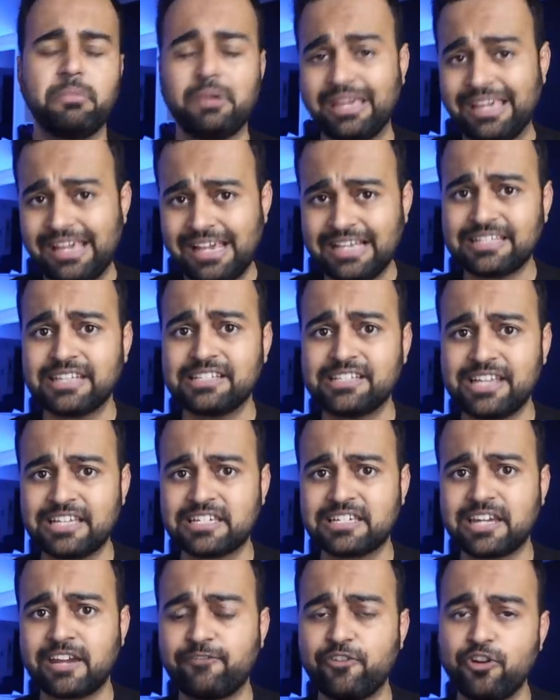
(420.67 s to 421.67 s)
he
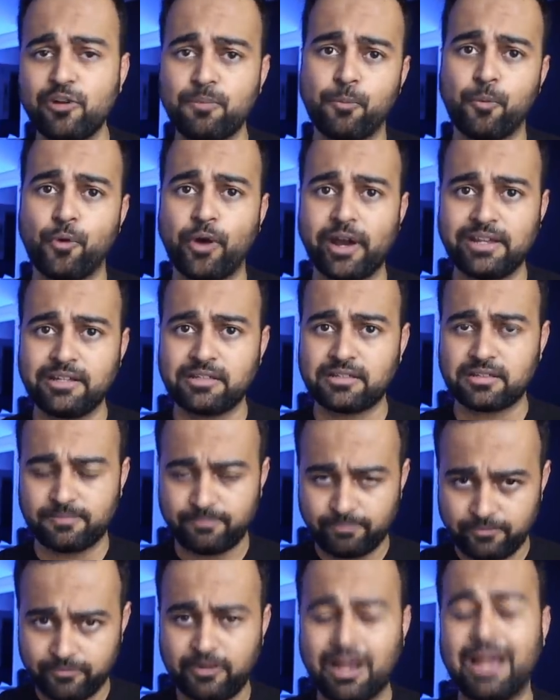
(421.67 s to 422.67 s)
suggested few points.
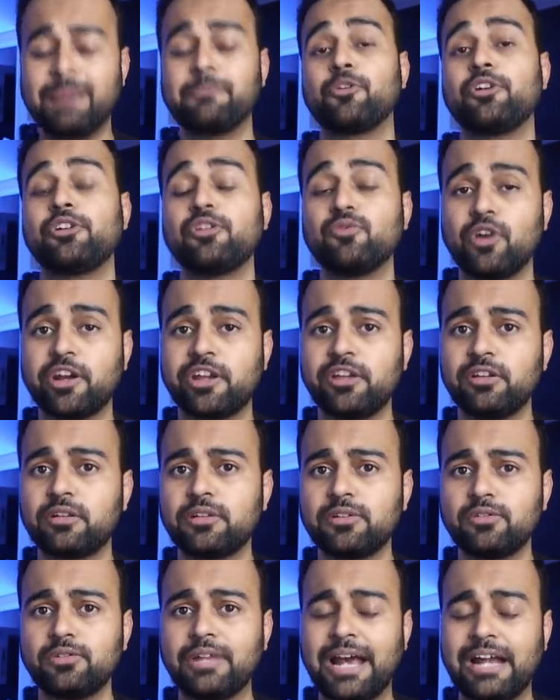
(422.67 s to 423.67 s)
I'm going to walk you
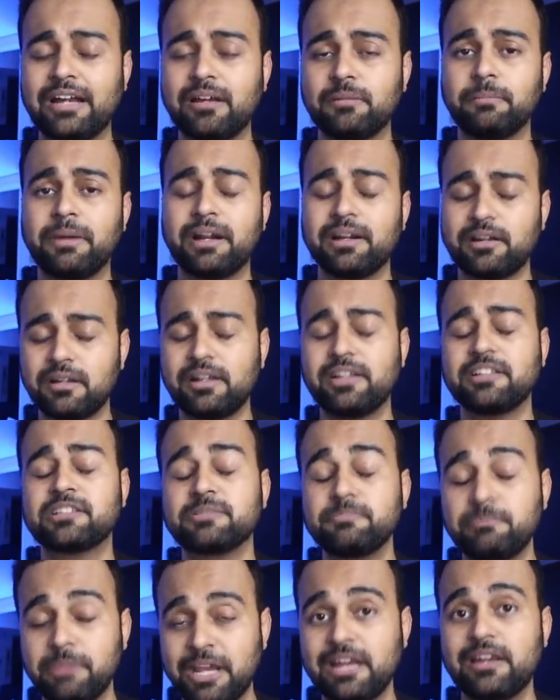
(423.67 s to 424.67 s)
through that, but
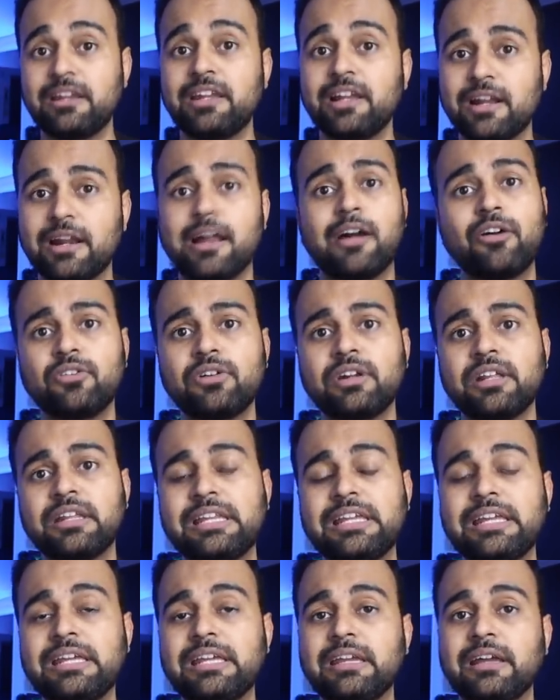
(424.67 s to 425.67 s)
it's mainly around
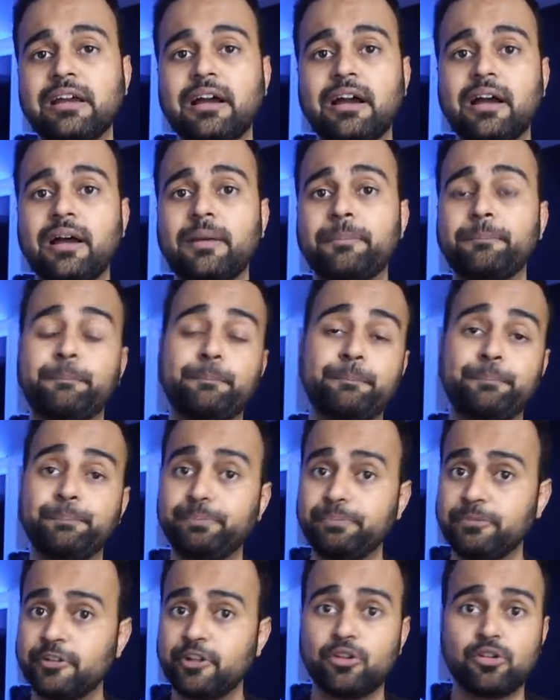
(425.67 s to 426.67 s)
the
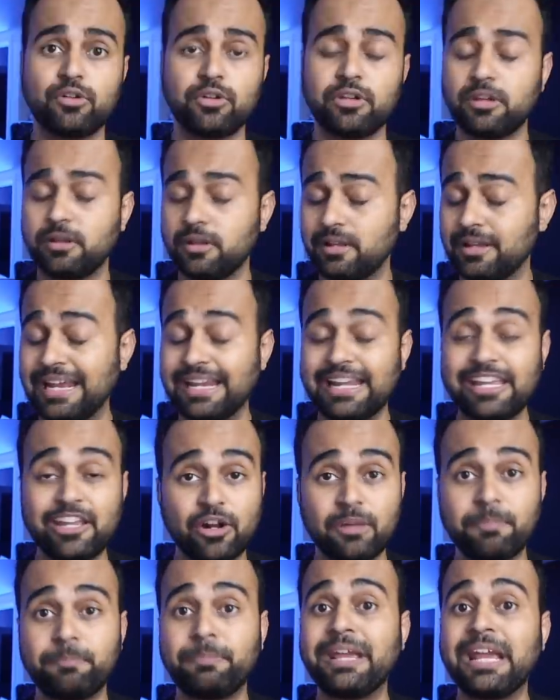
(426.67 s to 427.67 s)
getting
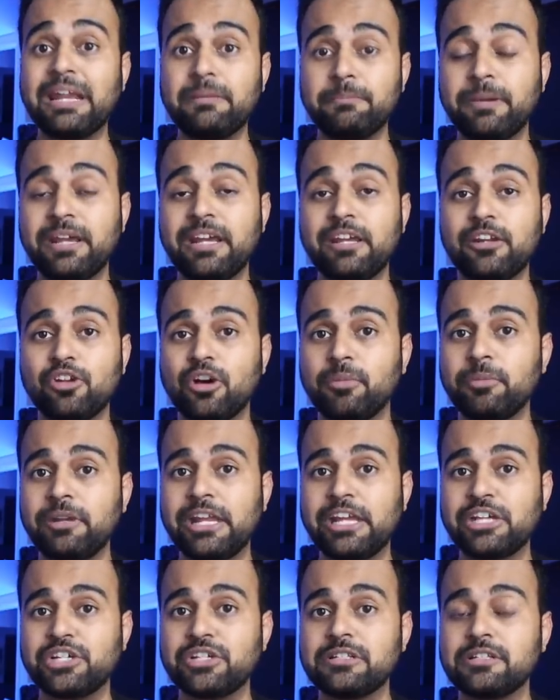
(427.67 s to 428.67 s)
your PNP
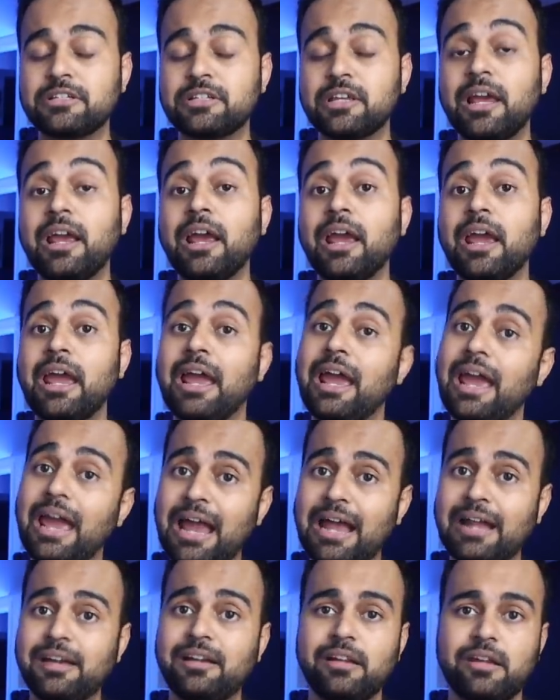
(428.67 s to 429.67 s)
nominations
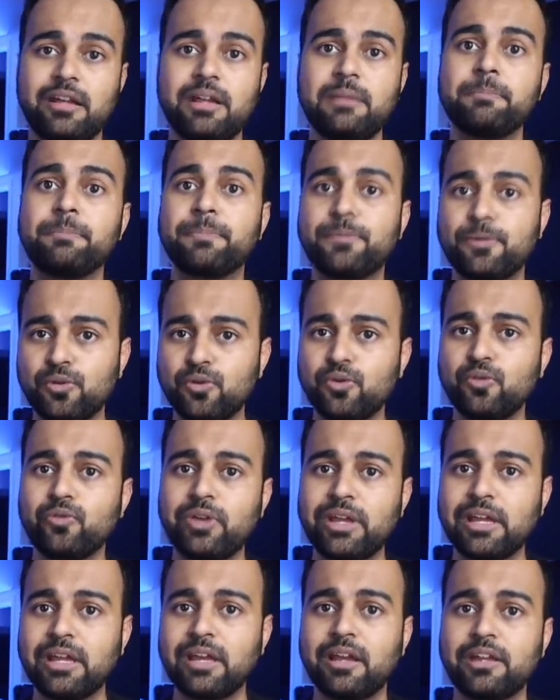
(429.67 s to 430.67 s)
and
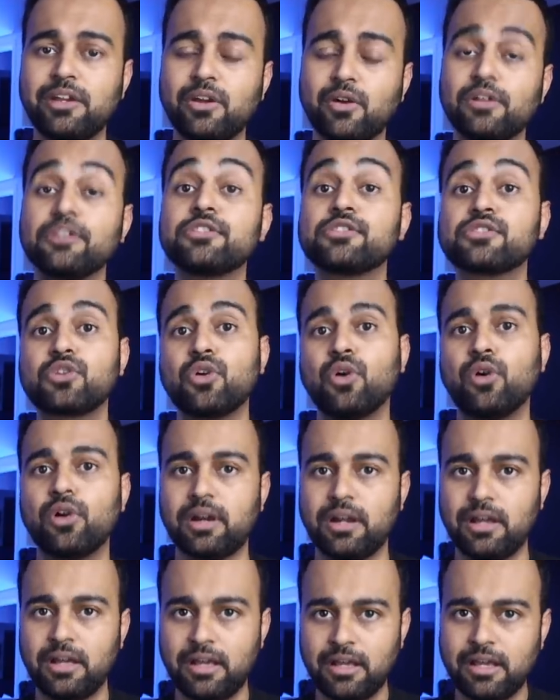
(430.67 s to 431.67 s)
improving your
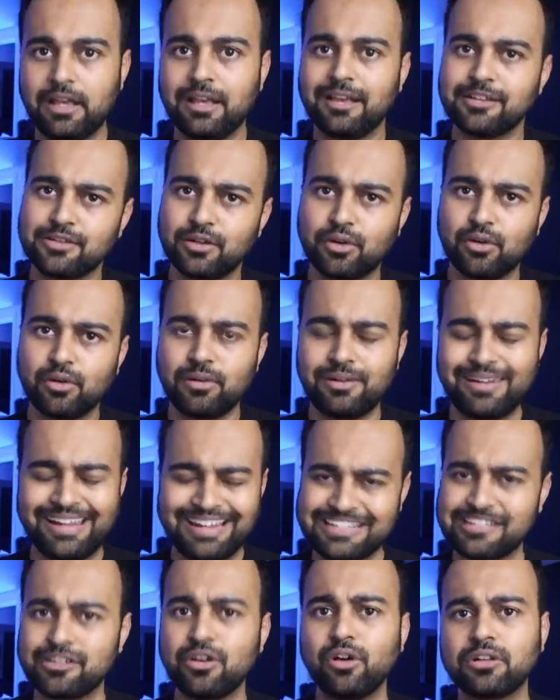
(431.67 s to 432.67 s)
score. So
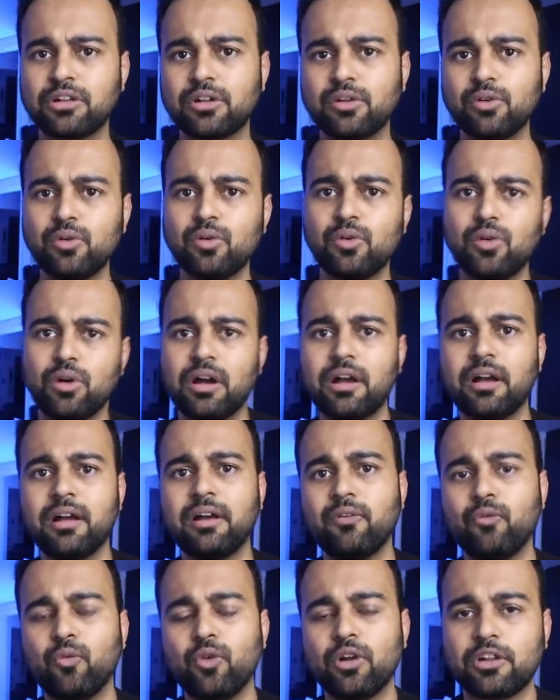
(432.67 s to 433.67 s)
let's go
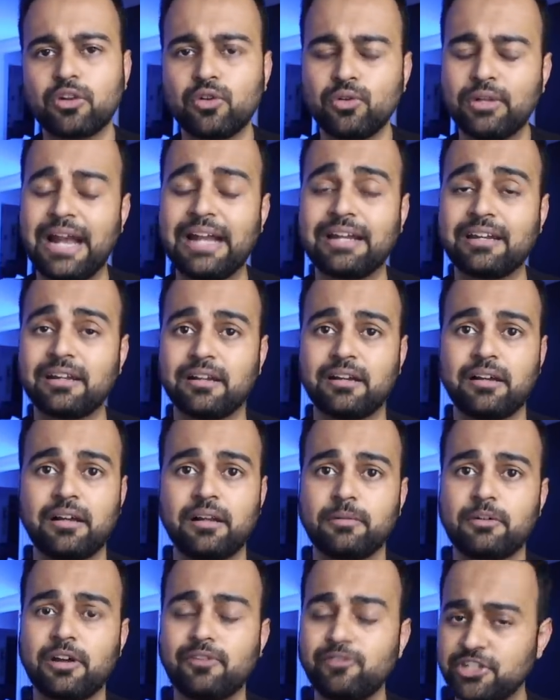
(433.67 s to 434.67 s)
through
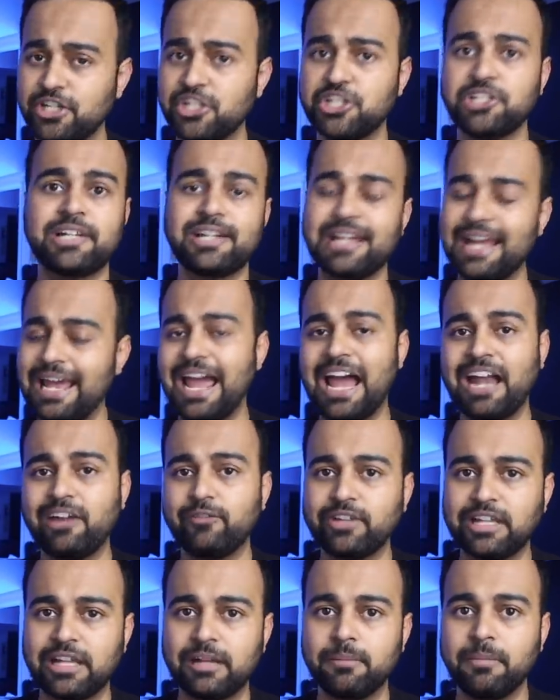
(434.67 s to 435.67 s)
that conversation that I had
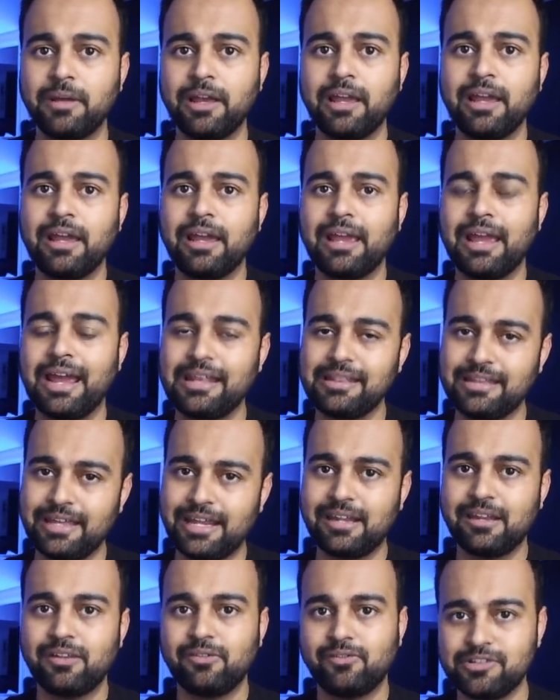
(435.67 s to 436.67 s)
with him, and
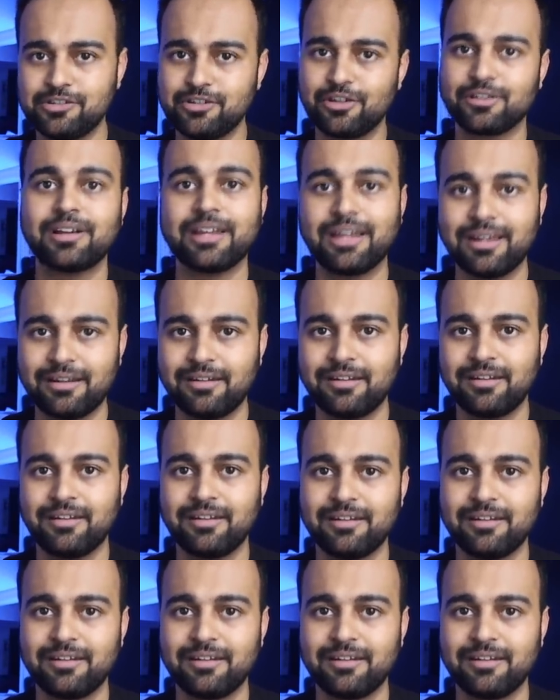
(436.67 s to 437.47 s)
then we'll talk again.